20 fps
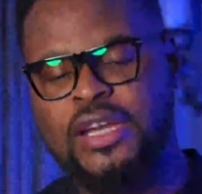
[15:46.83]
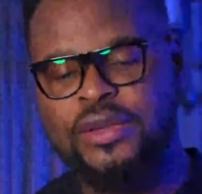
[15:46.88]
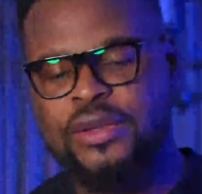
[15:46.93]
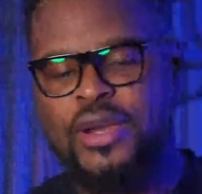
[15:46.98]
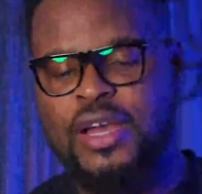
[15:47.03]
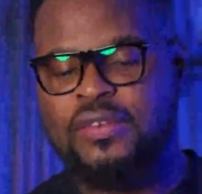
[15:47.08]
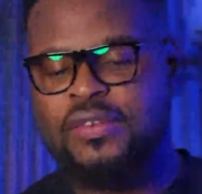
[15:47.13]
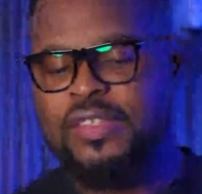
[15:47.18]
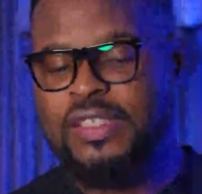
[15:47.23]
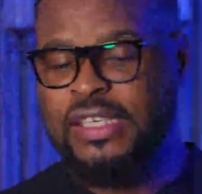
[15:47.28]

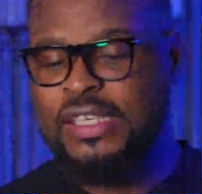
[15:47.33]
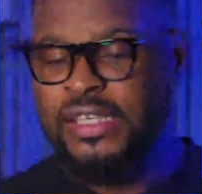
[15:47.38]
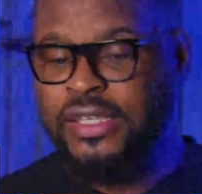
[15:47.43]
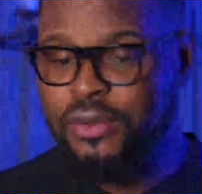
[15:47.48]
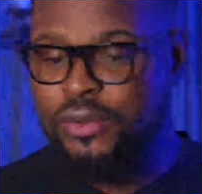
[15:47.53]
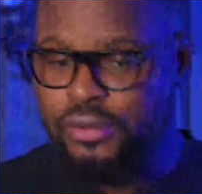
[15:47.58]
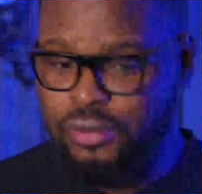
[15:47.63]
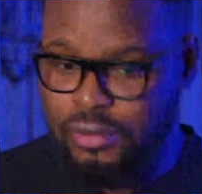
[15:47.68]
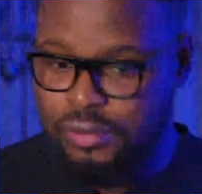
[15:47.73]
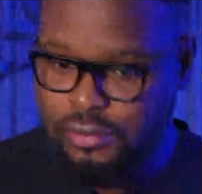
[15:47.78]
now that you have
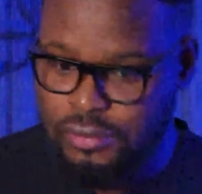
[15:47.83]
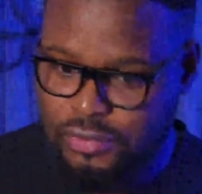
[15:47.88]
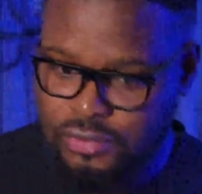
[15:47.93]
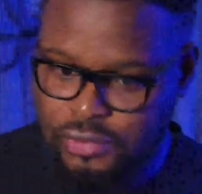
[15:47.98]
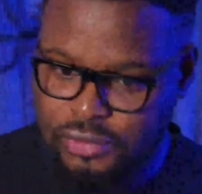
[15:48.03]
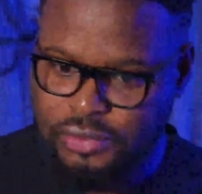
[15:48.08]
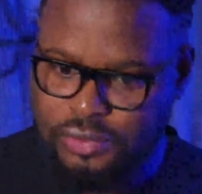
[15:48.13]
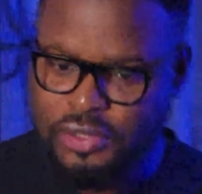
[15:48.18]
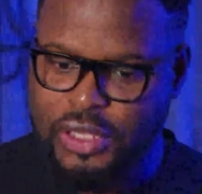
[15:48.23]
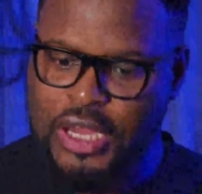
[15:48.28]

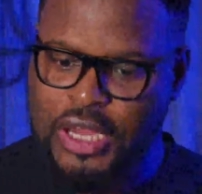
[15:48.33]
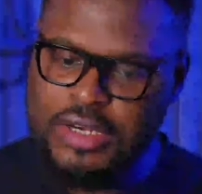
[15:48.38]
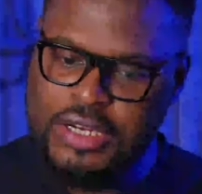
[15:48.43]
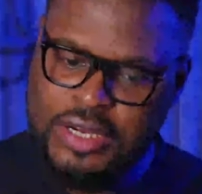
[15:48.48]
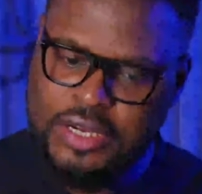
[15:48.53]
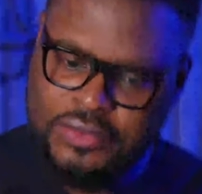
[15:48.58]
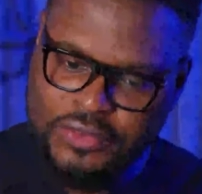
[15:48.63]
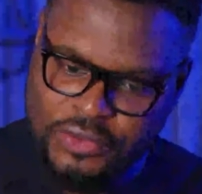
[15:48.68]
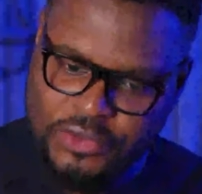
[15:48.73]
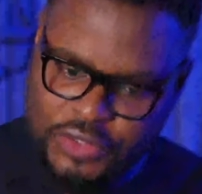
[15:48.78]
skills
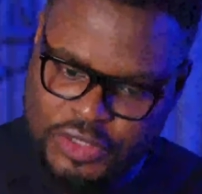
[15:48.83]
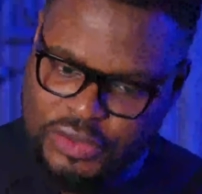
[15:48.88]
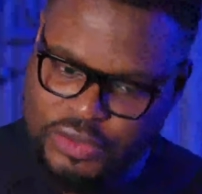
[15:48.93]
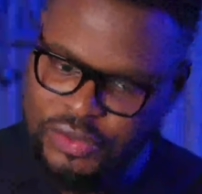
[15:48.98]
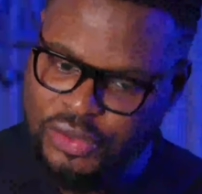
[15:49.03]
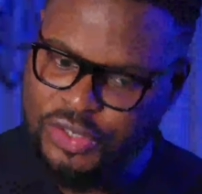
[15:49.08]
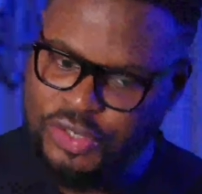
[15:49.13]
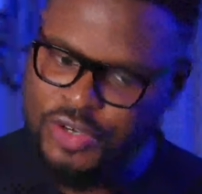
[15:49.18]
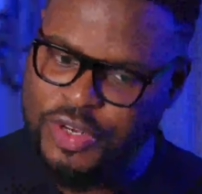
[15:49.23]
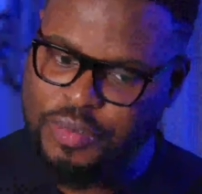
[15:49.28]
and you have
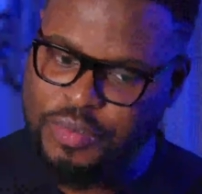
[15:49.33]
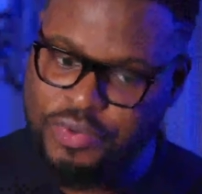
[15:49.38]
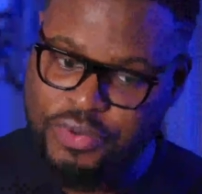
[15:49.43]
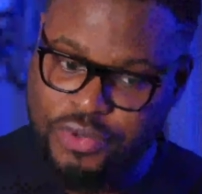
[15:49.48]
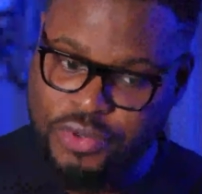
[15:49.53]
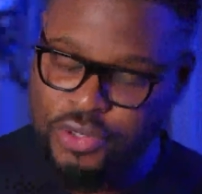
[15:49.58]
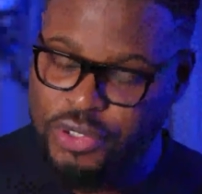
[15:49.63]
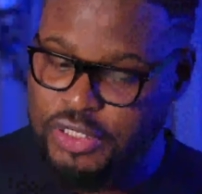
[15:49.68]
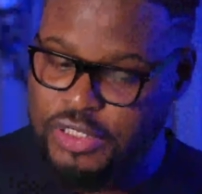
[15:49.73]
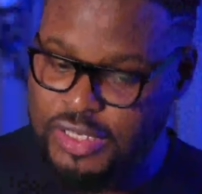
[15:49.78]
used it to
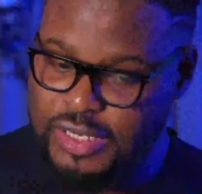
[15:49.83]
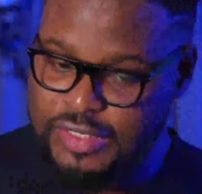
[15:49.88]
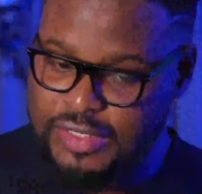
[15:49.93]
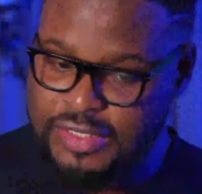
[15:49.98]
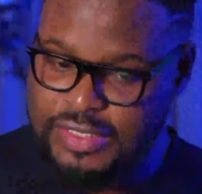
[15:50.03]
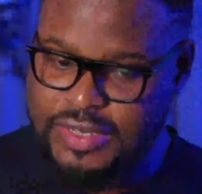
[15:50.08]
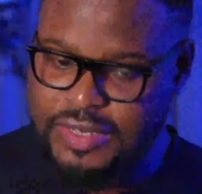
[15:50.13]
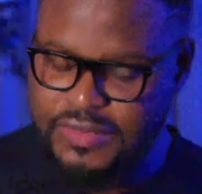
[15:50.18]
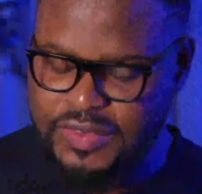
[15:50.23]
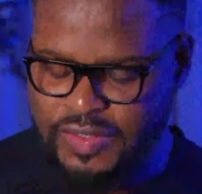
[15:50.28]
create
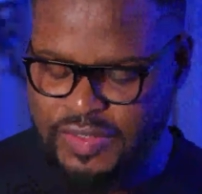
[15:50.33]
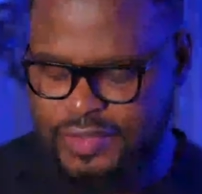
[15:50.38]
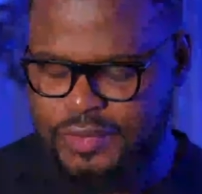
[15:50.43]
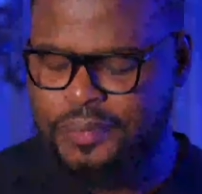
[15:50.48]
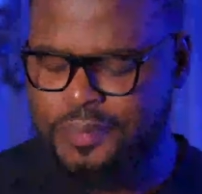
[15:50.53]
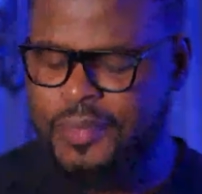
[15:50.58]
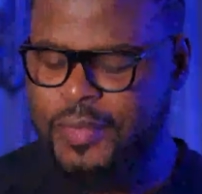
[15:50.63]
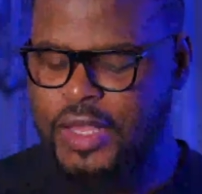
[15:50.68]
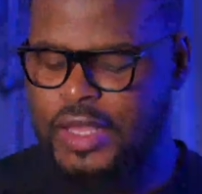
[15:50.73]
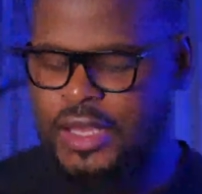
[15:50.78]
product and
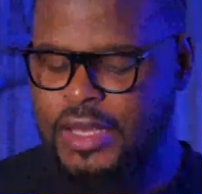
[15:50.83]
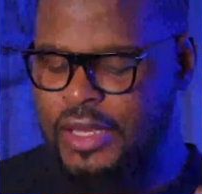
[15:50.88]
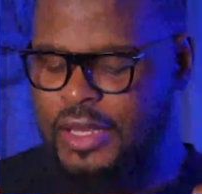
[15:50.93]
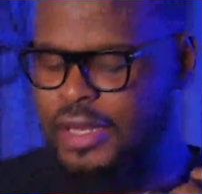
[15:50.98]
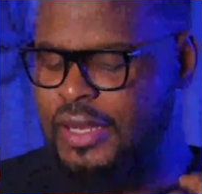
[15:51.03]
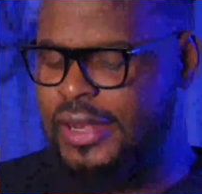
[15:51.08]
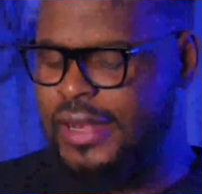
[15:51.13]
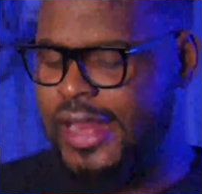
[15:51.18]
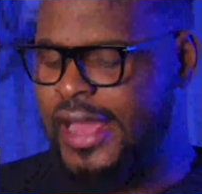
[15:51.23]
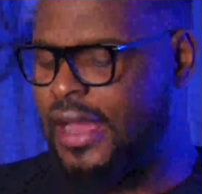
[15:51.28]
service,
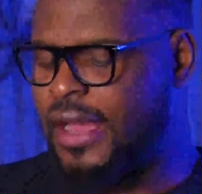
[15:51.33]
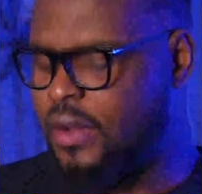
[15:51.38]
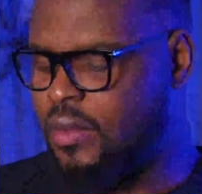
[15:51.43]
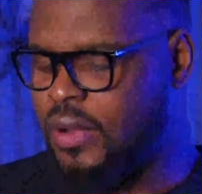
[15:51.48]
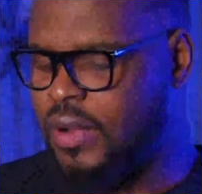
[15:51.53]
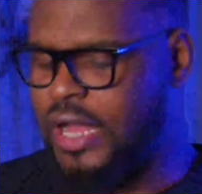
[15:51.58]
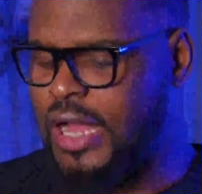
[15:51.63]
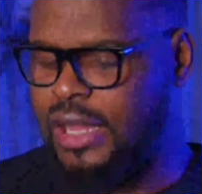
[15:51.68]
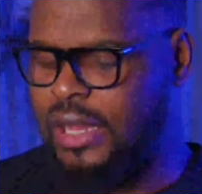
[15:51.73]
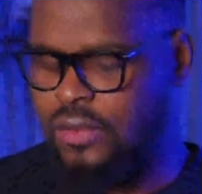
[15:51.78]

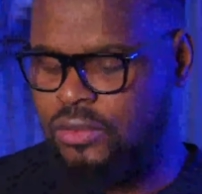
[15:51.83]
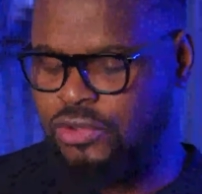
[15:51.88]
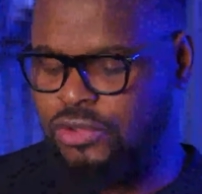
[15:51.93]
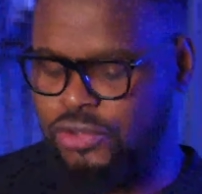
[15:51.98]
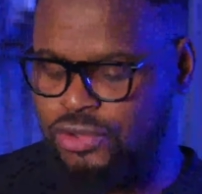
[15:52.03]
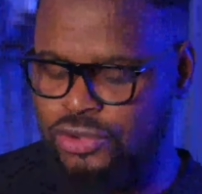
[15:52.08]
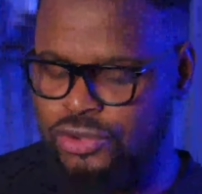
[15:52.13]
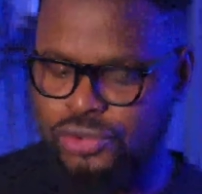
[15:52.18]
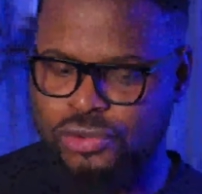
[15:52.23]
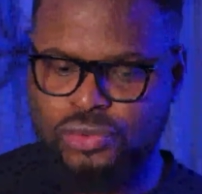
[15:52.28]
now
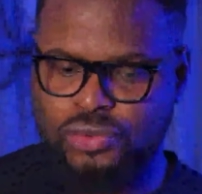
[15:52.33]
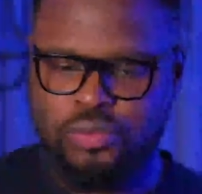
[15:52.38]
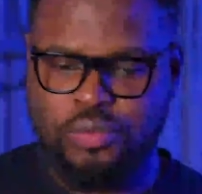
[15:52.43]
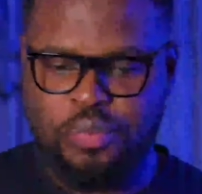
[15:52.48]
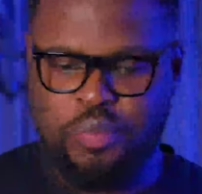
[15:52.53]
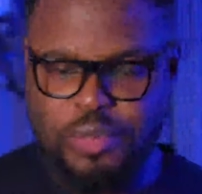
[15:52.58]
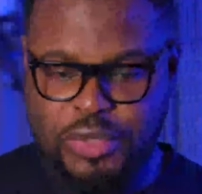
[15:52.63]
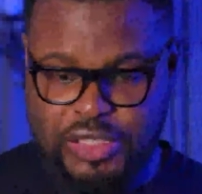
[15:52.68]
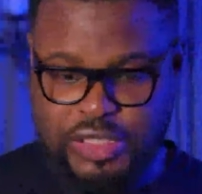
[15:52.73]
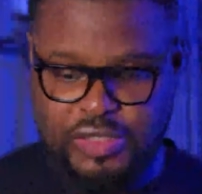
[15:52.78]
how do
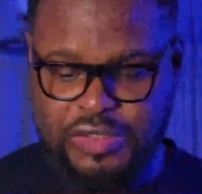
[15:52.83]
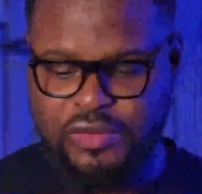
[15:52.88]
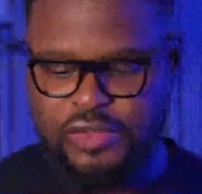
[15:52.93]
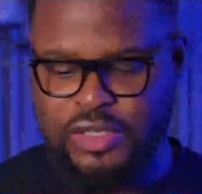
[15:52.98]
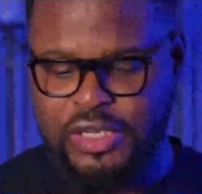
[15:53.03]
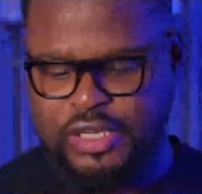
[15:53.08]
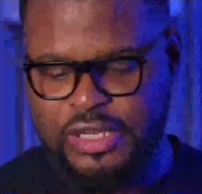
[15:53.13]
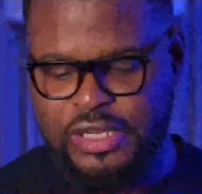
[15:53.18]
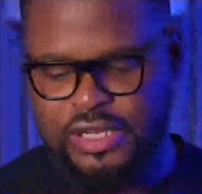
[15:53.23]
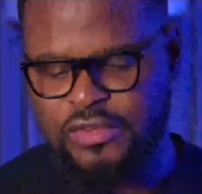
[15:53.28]
you
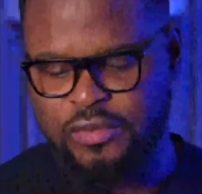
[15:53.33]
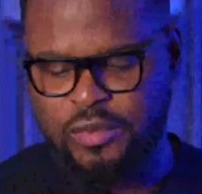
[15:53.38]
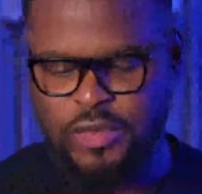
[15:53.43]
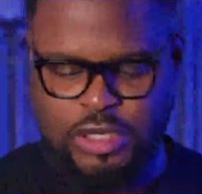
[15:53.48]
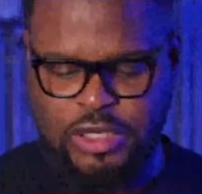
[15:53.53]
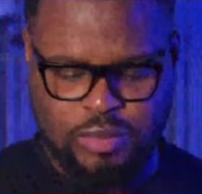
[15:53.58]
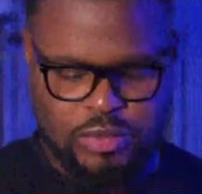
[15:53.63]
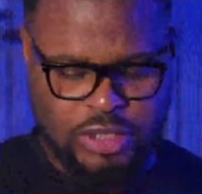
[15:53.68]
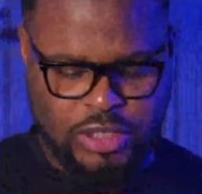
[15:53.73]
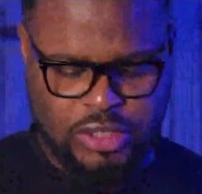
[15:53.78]
mix it
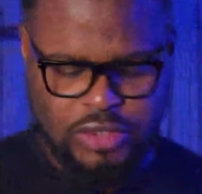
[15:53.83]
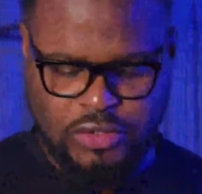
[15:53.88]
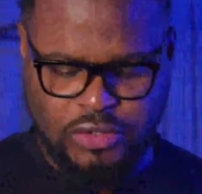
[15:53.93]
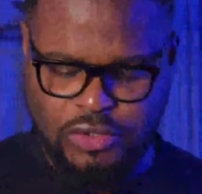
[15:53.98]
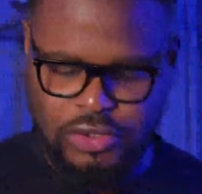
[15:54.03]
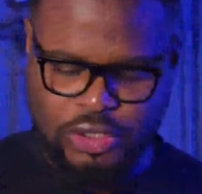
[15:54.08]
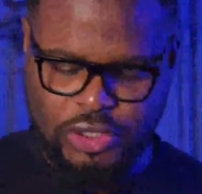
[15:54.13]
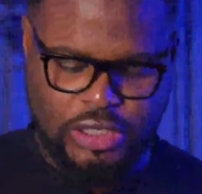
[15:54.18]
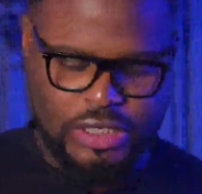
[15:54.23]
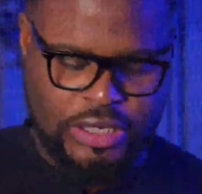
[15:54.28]
together to make
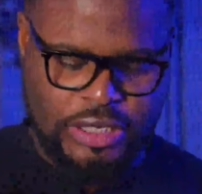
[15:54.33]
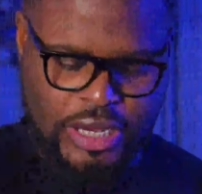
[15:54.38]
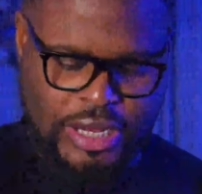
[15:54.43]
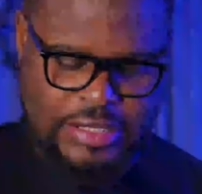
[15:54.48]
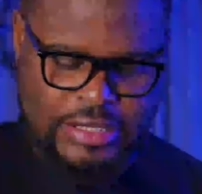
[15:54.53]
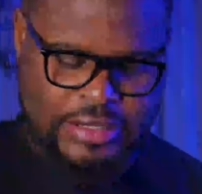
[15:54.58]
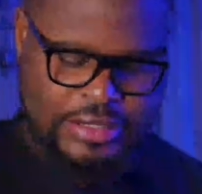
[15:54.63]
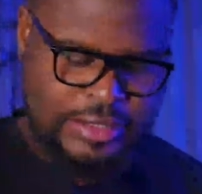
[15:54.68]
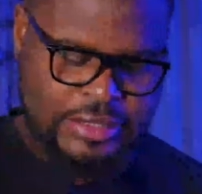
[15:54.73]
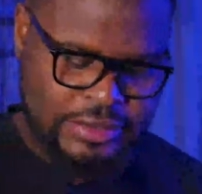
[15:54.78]
money? So you
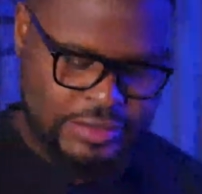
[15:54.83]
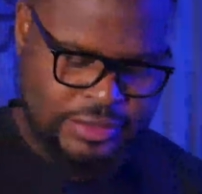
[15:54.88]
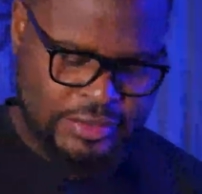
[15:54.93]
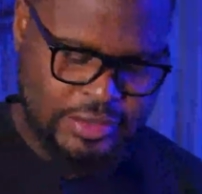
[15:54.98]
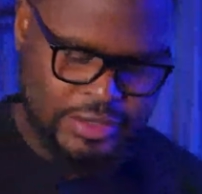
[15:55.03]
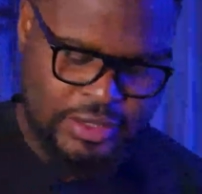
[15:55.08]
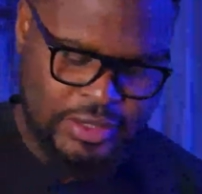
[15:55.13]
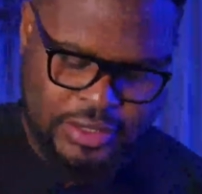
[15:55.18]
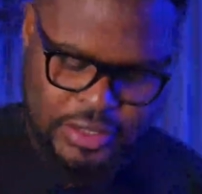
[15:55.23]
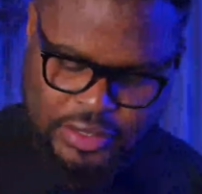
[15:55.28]
need
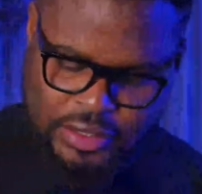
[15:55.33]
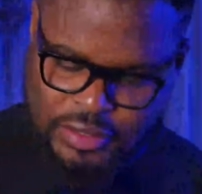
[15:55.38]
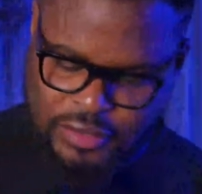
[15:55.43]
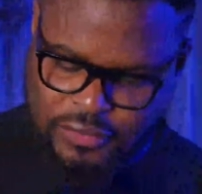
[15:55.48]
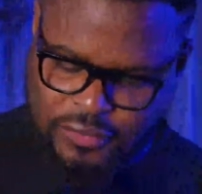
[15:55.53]
catalysts.